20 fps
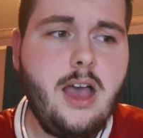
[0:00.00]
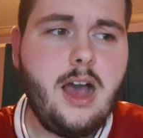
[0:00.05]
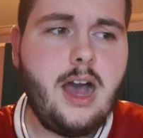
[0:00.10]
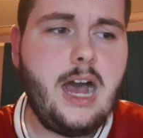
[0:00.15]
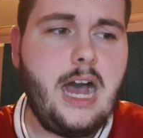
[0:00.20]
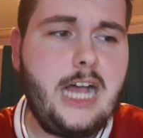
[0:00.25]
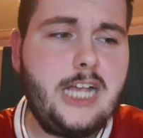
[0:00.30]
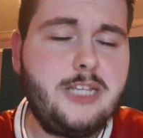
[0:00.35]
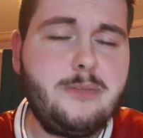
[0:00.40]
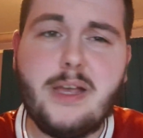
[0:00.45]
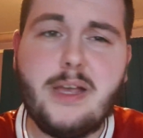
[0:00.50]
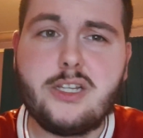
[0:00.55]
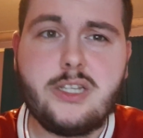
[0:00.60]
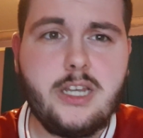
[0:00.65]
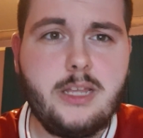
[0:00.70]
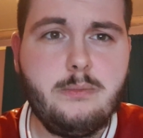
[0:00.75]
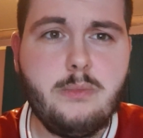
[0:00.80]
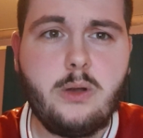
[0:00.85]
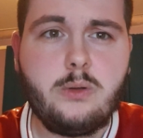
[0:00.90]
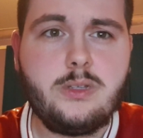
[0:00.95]

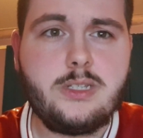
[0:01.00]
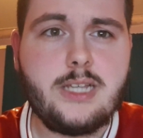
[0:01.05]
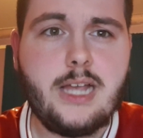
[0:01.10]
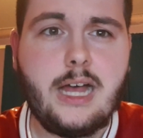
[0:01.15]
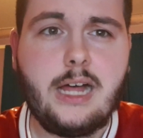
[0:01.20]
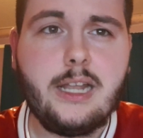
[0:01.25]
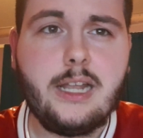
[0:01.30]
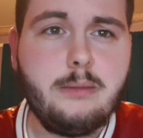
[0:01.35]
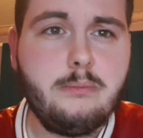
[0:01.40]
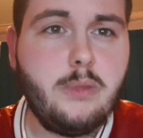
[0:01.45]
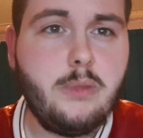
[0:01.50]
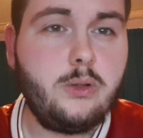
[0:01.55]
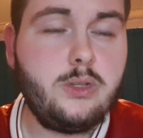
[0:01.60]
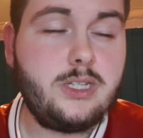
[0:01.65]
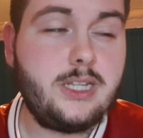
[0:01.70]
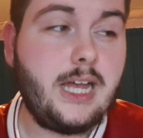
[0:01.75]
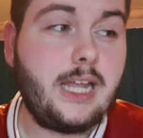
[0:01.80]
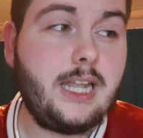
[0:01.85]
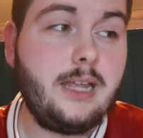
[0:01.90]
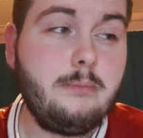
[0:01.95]
Especially Mo Salah. Mo
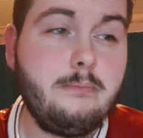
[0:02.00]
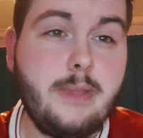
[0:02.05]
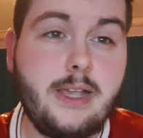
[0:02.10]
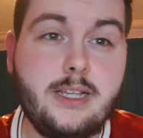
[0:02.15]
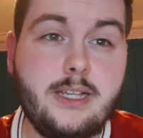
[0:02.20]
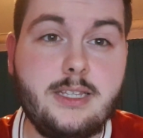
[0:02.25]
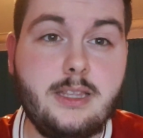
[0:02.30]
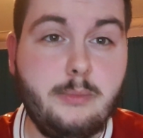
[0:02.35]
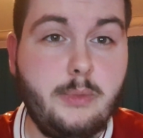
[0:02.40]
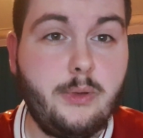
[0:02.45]
Salah missed